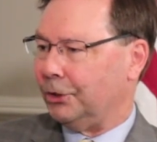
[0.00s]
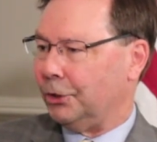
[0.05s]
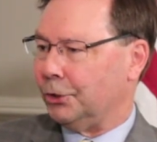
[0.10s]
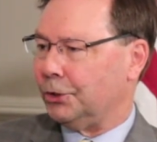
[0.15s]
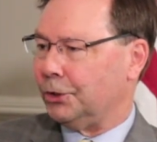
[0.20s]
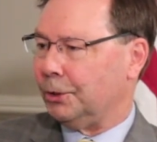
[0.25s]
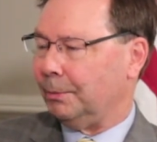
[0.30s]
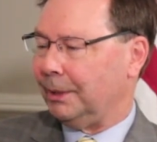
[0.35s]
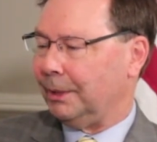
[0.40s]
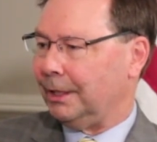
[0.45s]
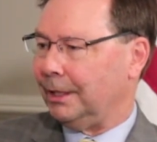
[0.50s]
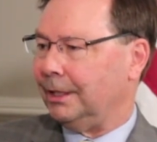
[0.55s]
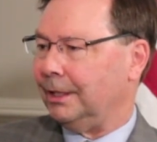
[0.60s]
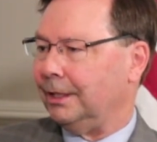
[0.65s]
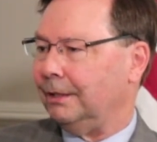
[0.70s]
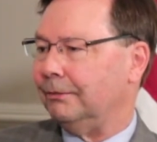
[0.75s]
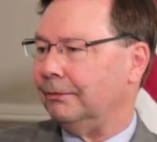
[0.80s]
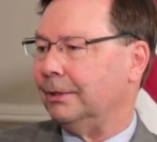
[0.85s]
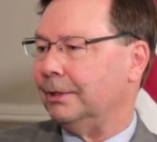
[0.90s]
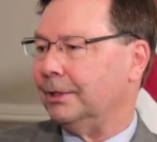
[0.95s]
It used to
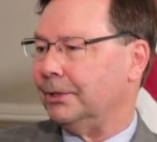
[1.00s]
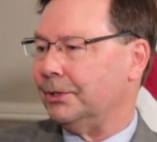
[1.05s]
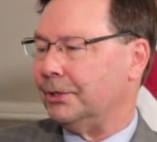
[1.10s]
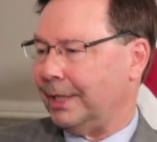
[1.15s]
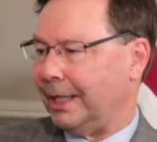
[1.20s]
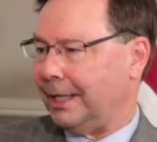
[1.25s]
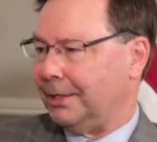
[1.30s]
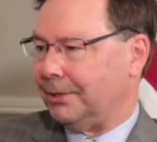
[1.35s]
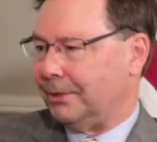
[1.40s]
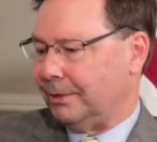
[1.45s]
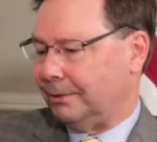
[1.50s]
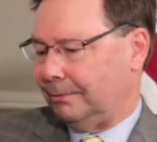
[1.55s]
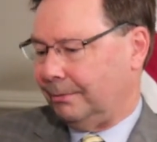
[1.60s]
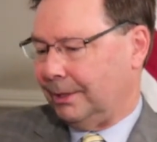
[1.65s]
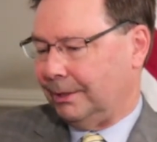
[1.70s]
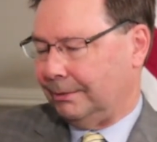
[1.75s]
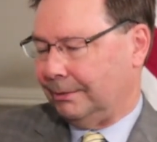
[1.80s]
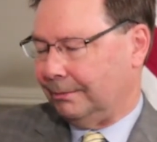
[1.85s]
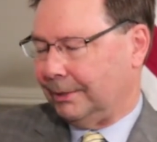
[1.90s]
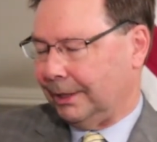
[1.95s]
be, even the states
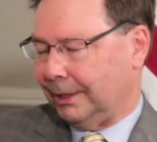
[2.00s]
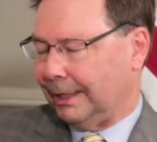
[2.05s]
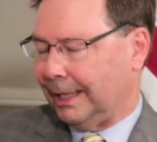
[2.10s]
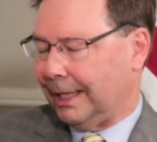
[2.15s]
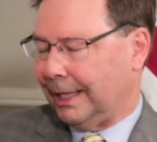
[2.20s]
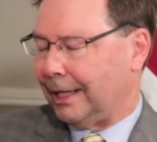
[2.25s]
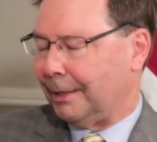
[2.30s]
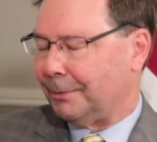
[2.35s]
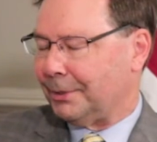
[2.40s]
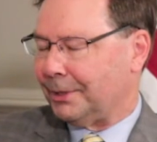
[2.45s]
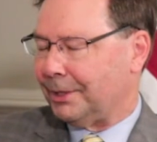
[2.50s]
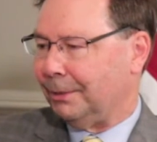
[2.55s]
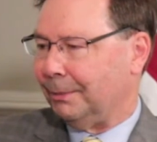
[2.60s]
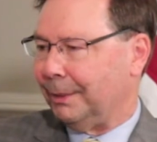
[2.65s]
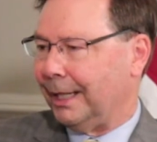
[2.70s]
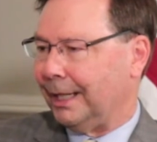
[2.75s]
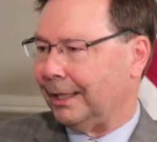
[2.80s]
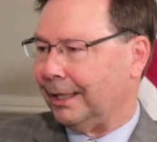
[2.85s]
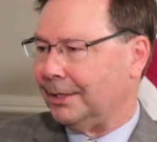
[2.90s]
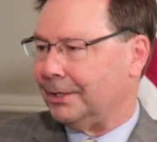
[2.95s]
that allowed absentee
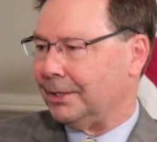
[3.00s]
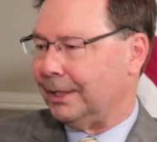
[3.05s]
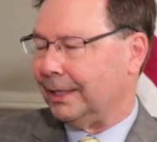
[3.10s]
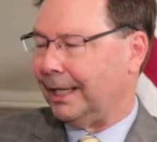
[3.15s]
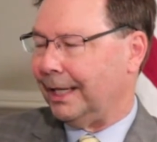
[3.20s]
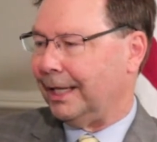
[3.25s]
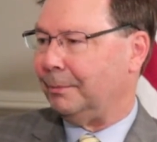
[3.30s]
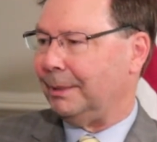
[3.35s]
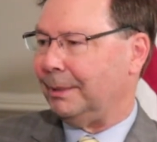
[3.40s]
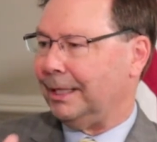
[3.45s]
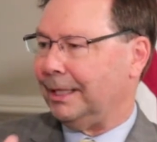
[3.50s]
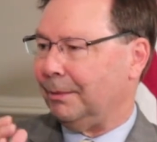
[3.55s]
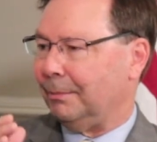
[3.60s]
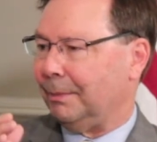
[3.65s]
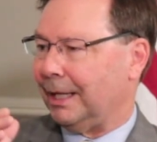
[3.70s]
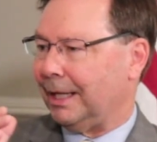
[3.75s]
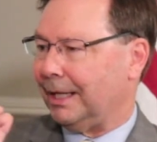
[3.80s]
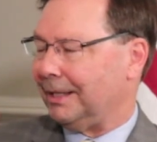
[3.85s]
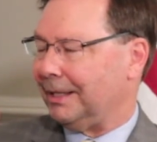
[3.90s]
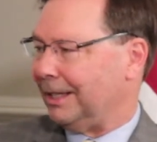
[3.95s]
ballots, it had to be in
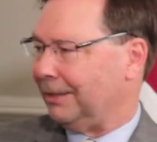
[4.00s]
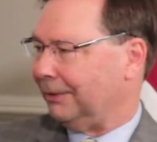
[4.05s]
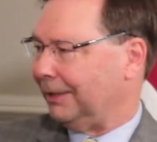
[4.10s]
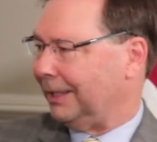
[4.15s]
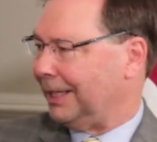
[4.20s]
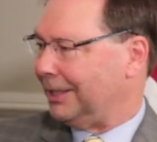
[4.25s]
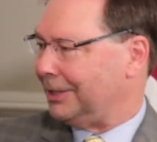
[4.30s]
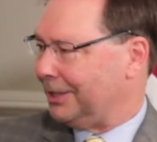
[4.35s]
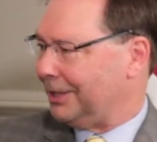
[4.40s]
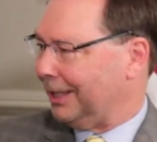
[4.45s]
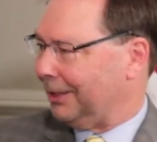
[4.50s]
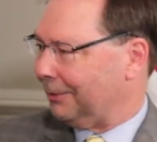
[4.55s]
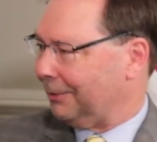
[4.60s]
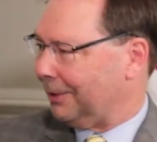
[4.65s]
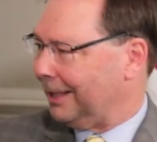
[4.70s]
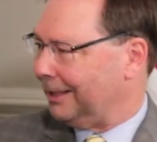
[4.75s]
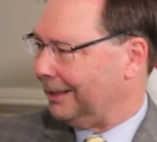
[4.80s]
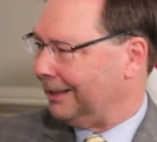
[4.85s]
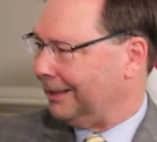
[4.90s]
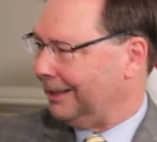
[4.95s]
by the end of election day, right?